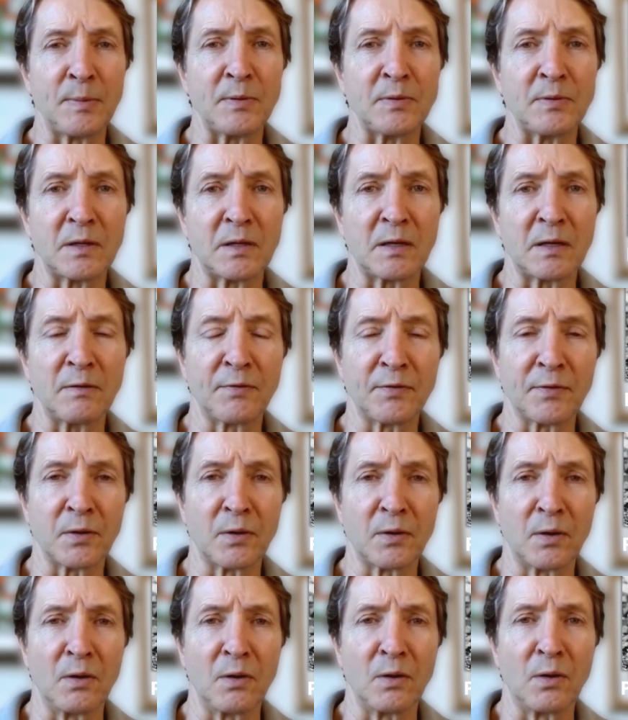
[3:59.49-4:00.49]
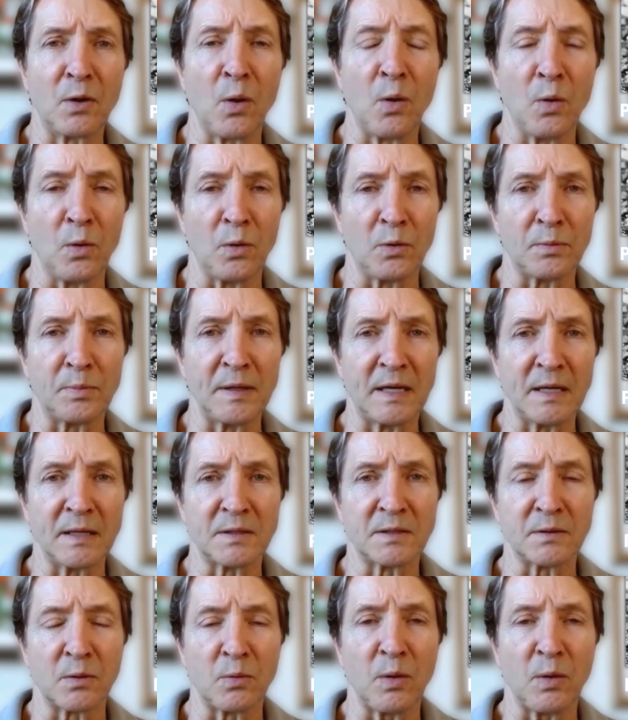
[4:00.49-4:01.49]
people looking for gold,
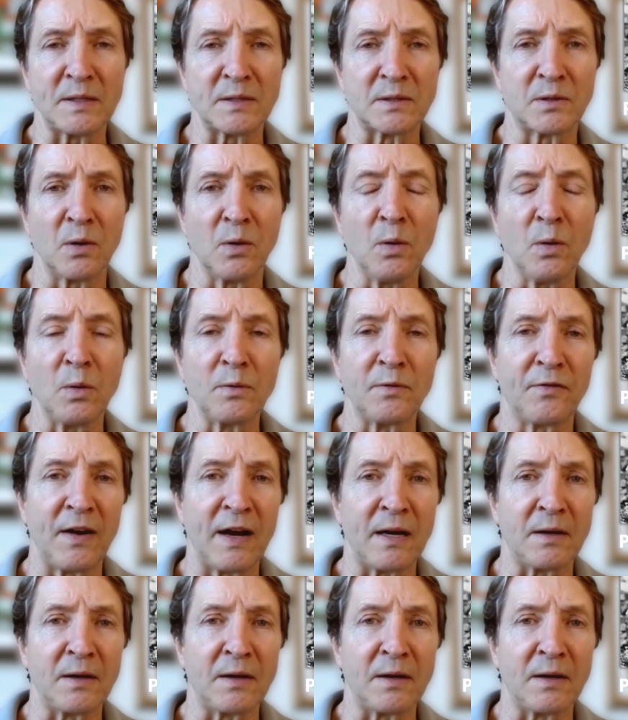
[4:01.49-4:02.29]
because there was gold